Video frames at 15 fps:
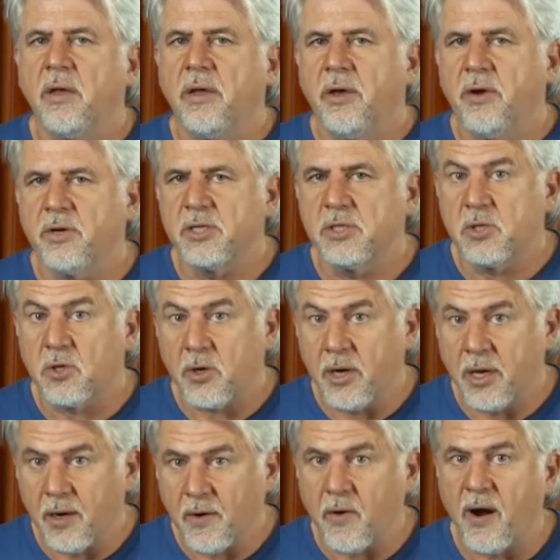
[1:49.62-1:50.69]
who is
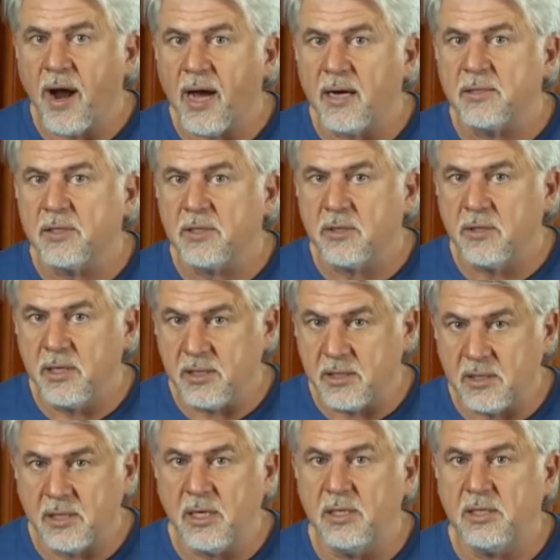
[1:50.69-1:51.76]
drawing crowds through his
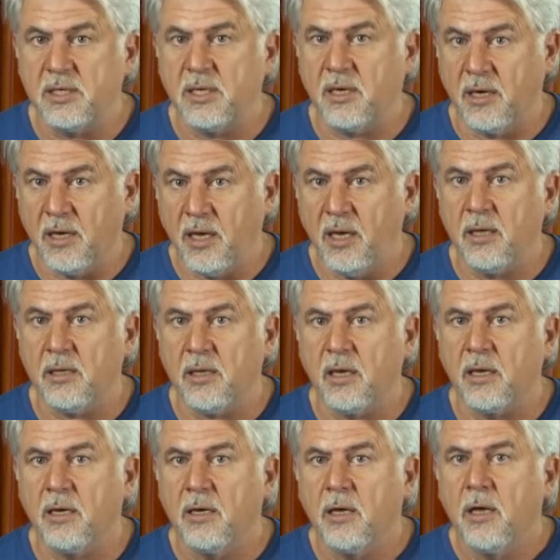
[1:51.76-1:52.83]
teaching and
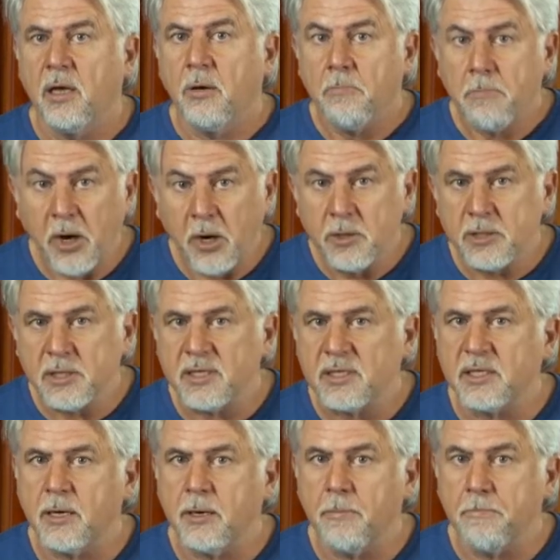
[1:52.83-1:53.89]
healing, poses
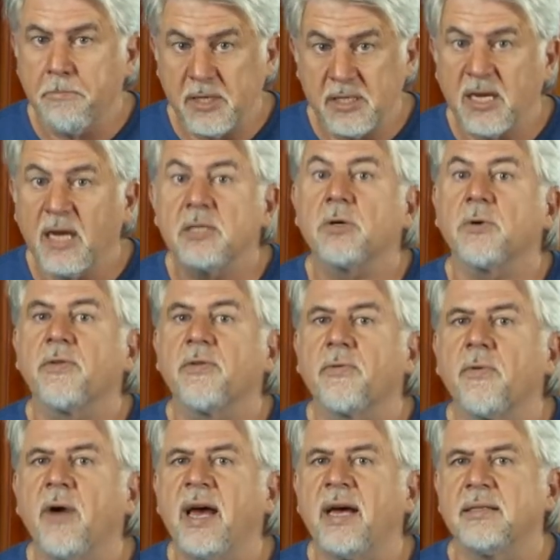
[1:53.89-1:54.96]
a potential
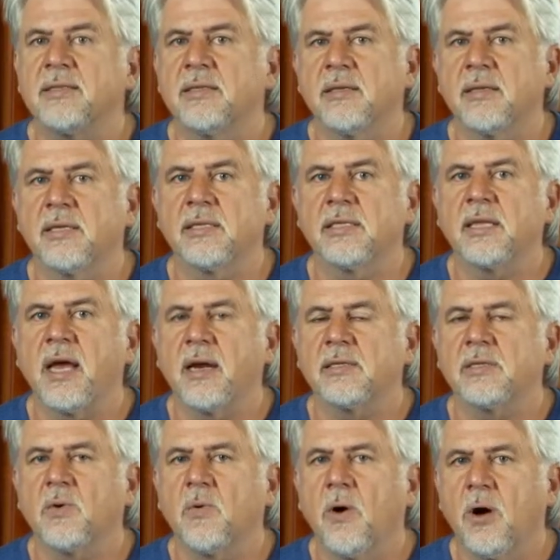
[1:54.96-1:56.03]
threat to the
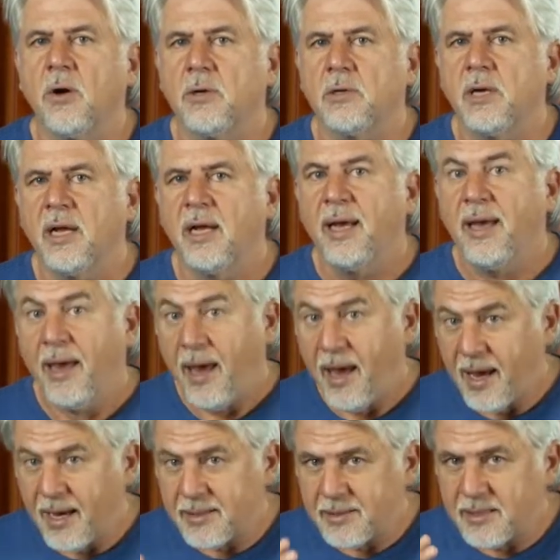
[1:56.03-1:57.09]
status quo
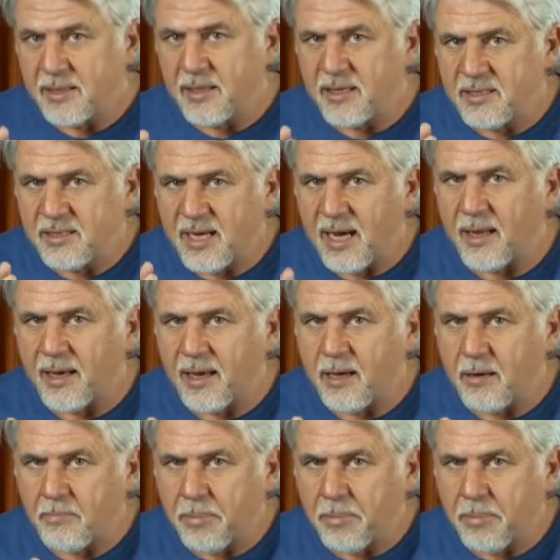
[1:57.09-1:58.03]
and to the delicate